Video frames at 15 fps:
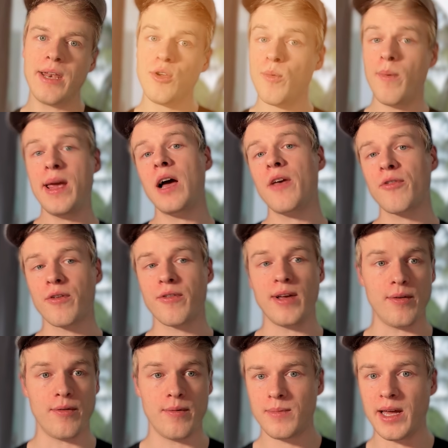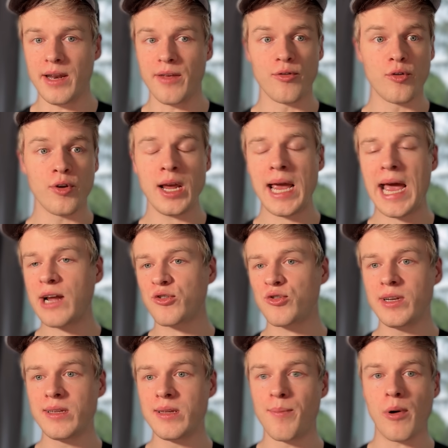And you may ask yourself, Yannis, should I
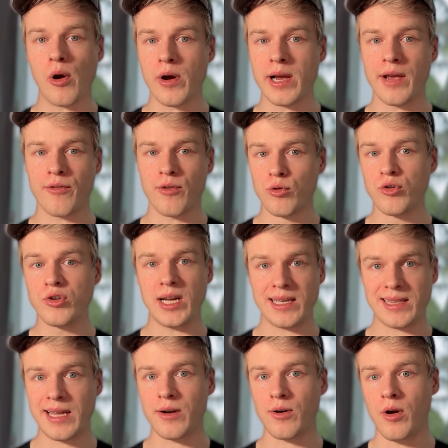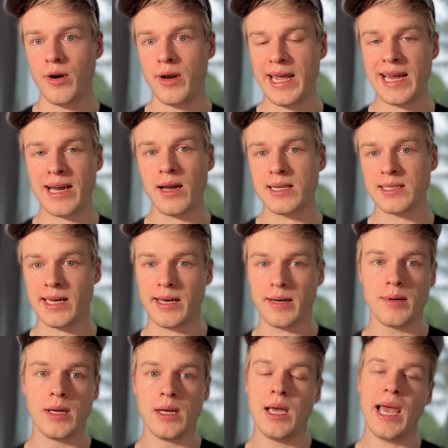actually deploy a solution like that on a client
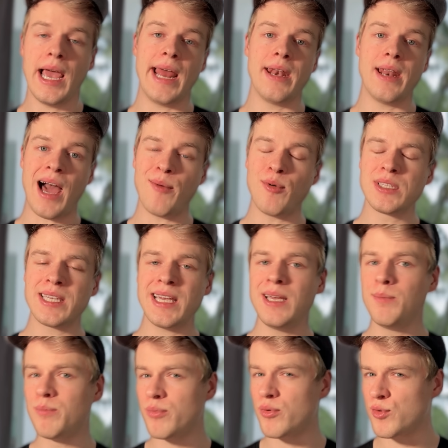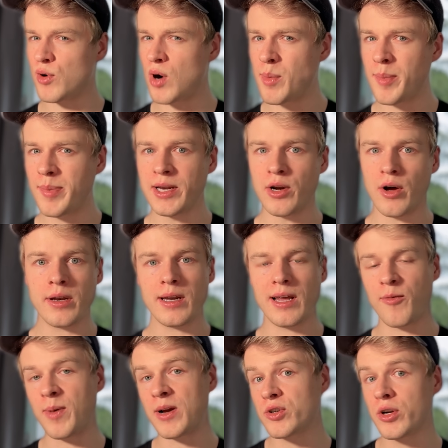side? And I would say probably not,
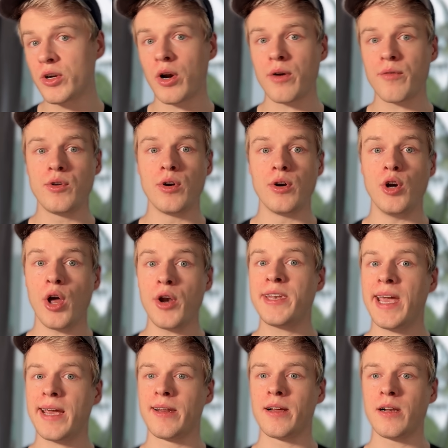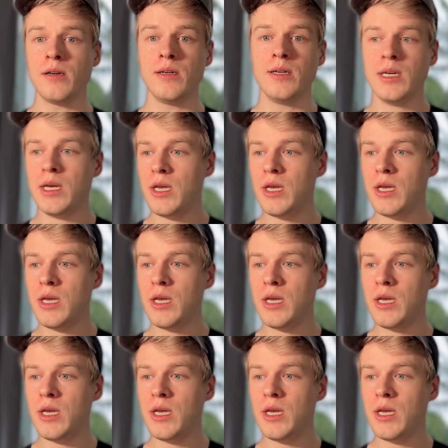especially not if you're non-technical.